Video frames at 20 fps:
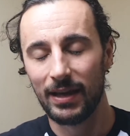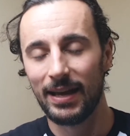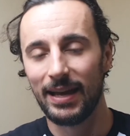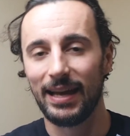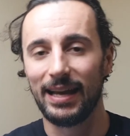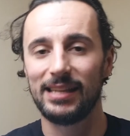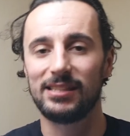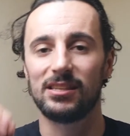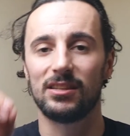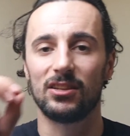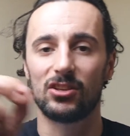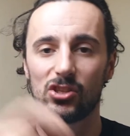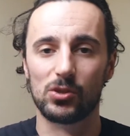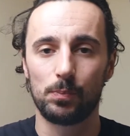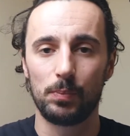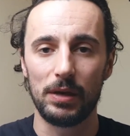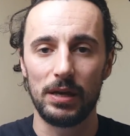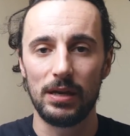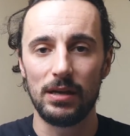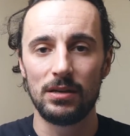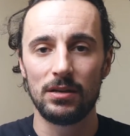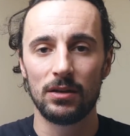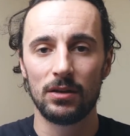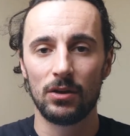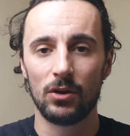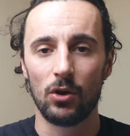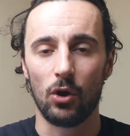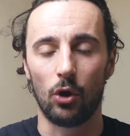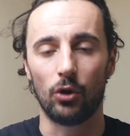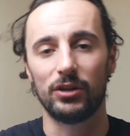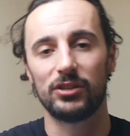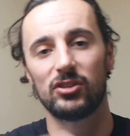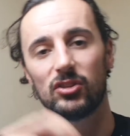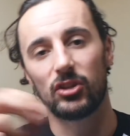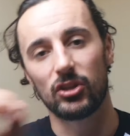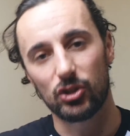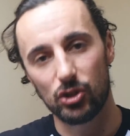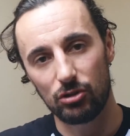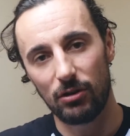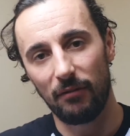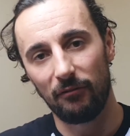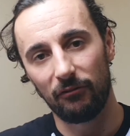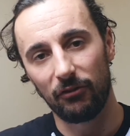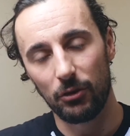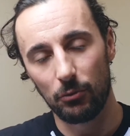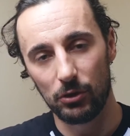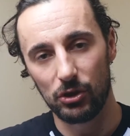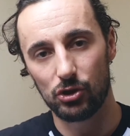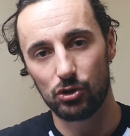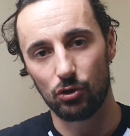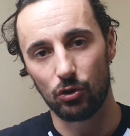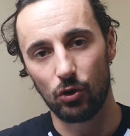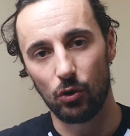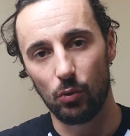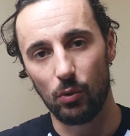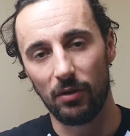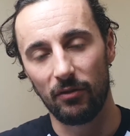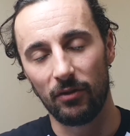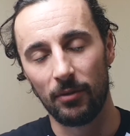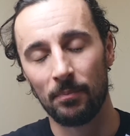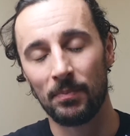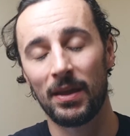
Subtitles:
Is it the speed or is it the strength that we struggle with?